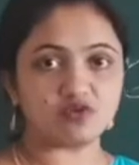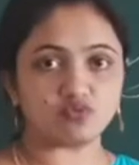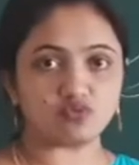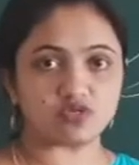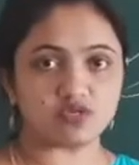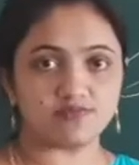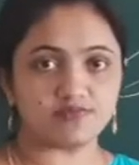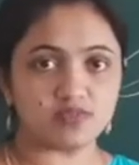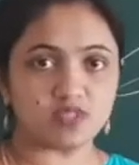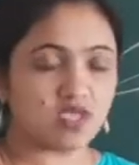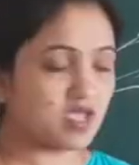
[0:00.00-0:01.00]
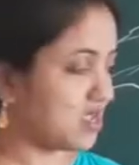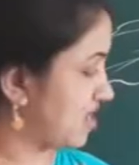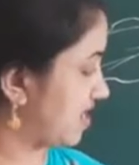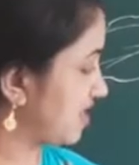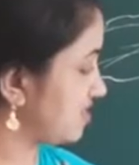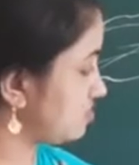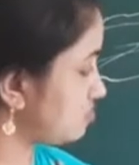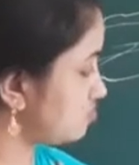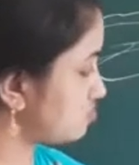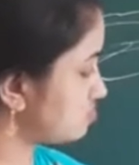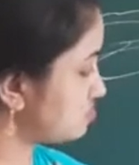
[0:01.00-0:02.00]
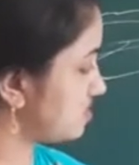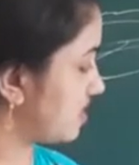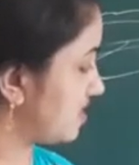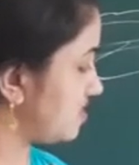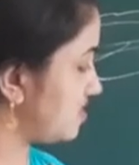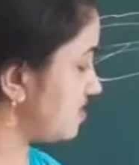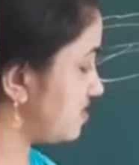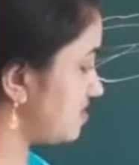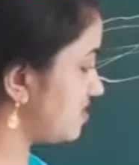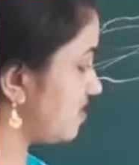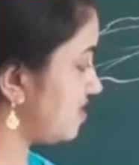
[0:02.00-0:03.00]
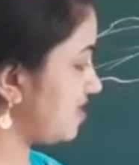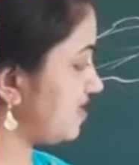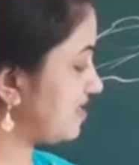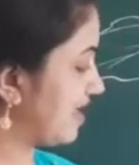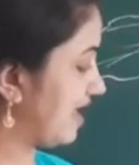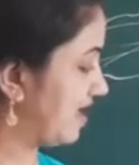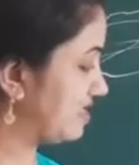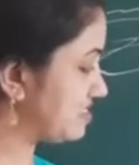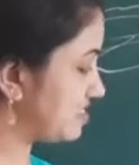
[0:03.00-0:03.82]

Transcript: root, and to that it has